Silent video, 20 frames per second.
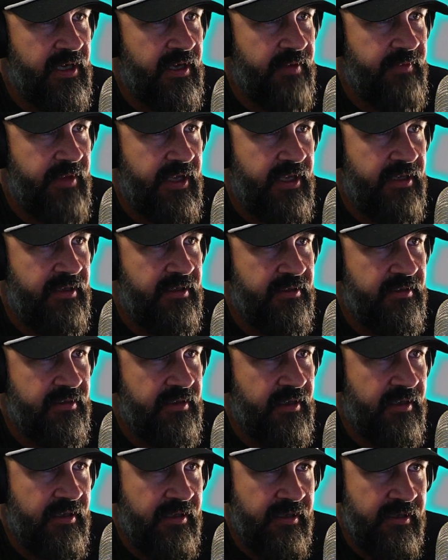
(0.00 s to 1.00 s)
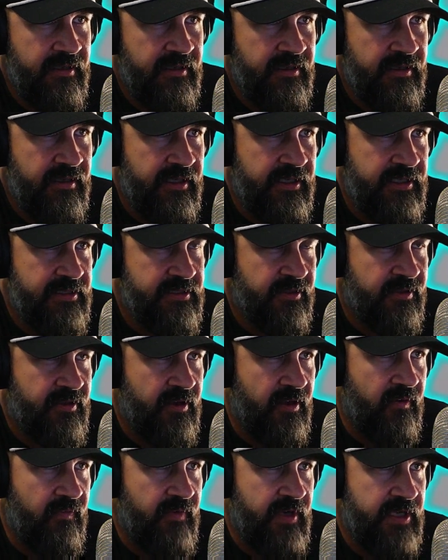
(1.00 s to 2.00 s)
I made, and these are
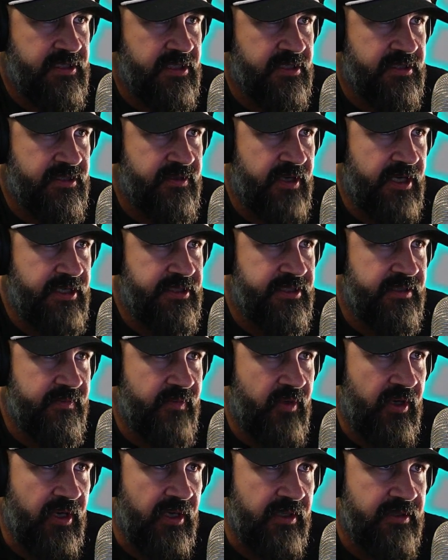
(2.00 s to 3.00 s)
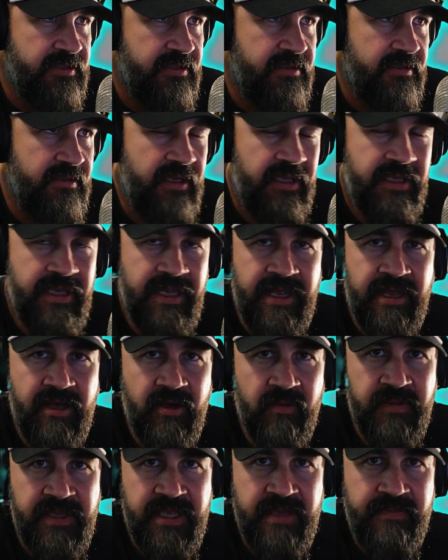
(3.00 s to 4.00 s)
called registration marks, and they
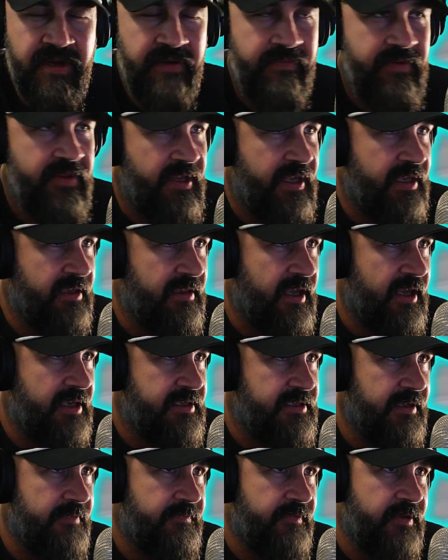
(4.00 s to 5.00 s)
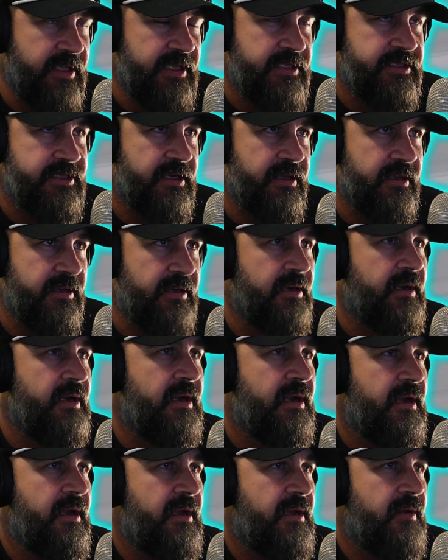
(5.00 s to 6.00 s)
help keep everything lined up with each other
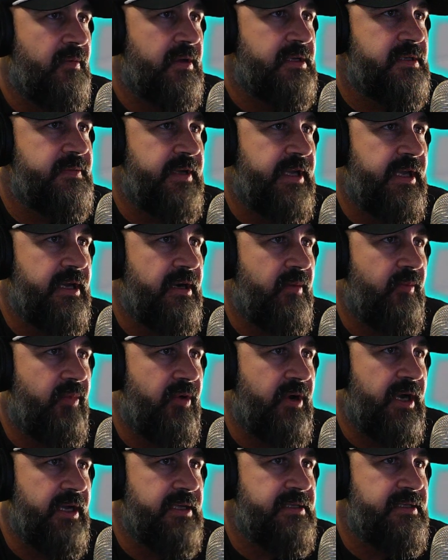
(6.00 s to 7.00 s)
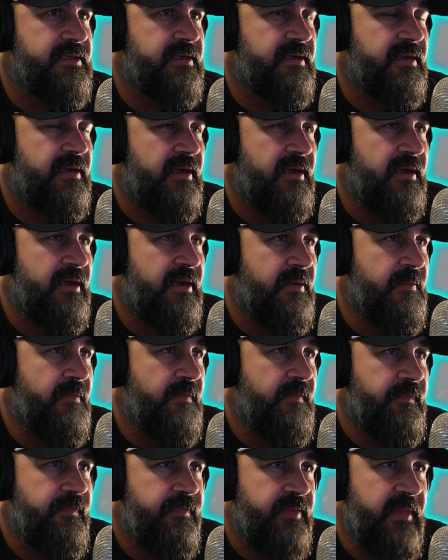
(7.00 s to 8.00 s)
once we get on press.
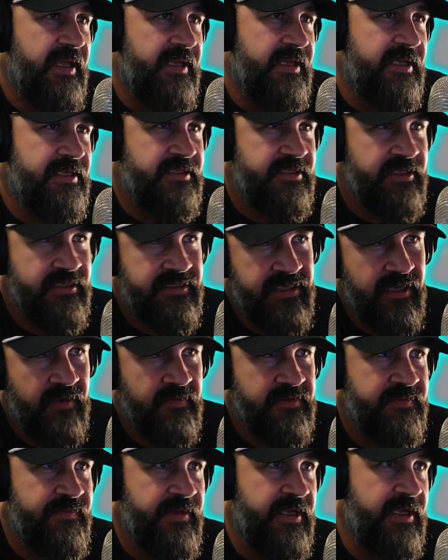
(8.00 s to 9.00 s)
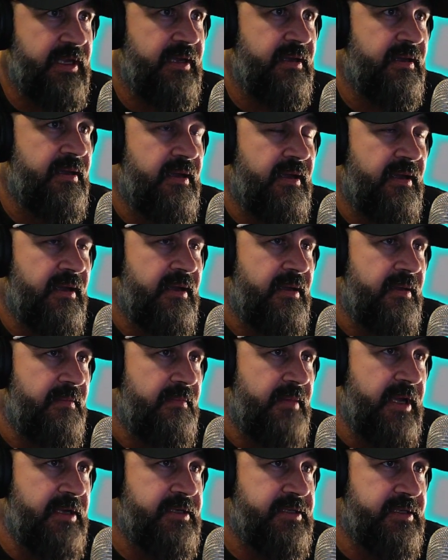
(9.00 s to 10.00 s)
And this just helps me
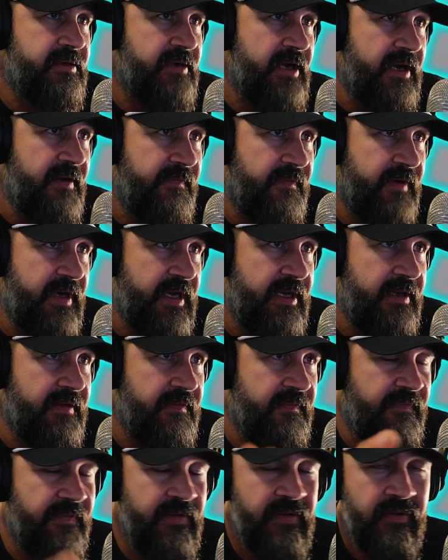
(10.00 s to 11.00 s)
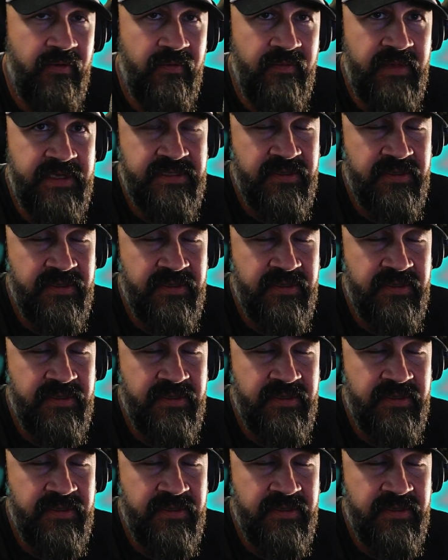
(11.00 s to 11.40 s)
make sure every film is